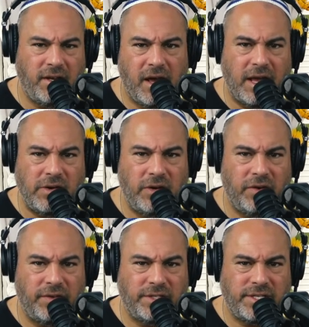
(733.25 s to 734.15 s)
I don't
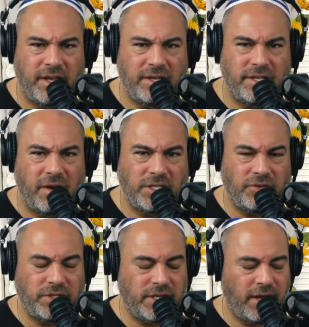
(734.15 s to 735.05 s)
know. Is that what you
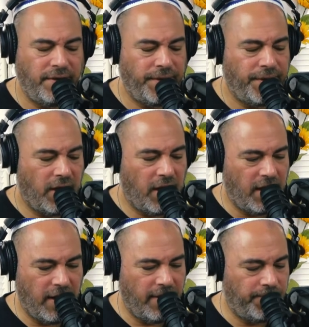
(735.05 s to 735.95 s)
would say?
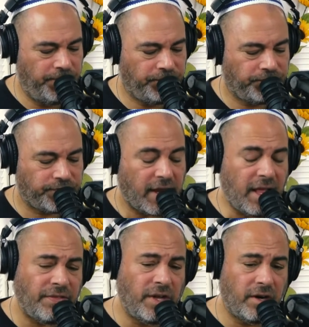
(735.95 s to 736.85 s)
There
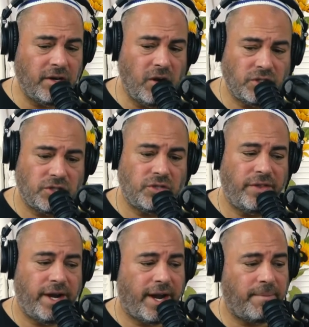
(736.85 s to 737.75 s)
are notes so
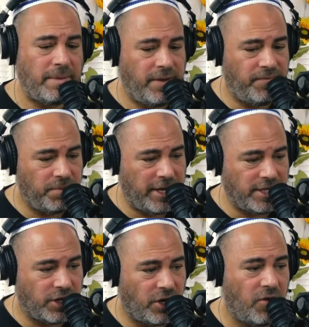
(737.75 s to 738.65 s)
that I get my
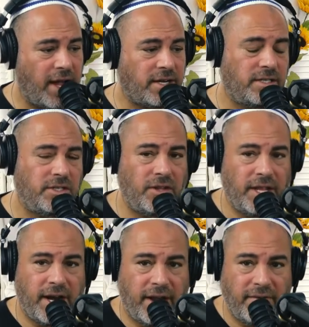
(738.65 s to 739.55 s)
information correct and so
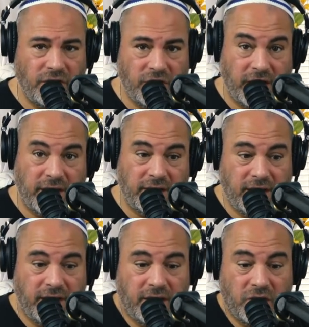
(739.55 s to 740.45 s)
that I give you
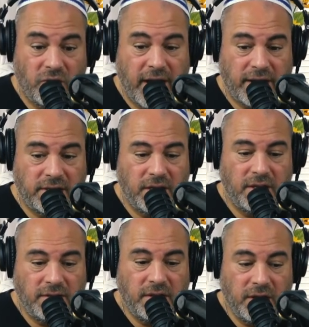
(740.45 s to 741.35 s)
the correct,
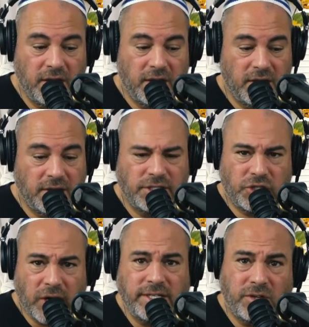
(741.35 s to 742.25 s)
the
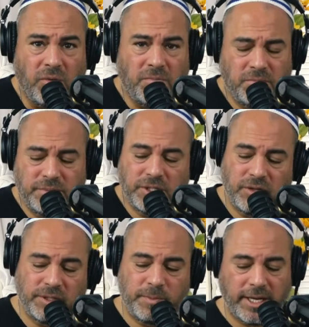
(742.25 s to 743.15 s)
straight dope, so
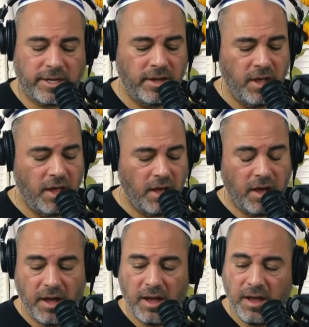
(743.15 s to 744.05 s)
to speak.
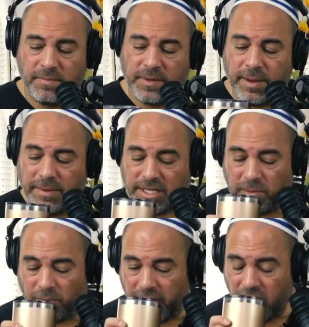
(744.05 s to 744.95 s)
Give me a
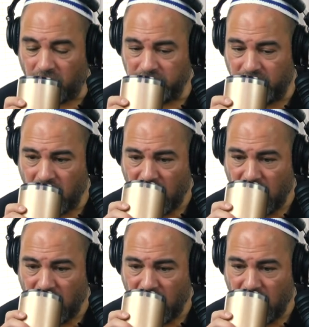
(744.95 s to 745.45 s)
moment. Hold on.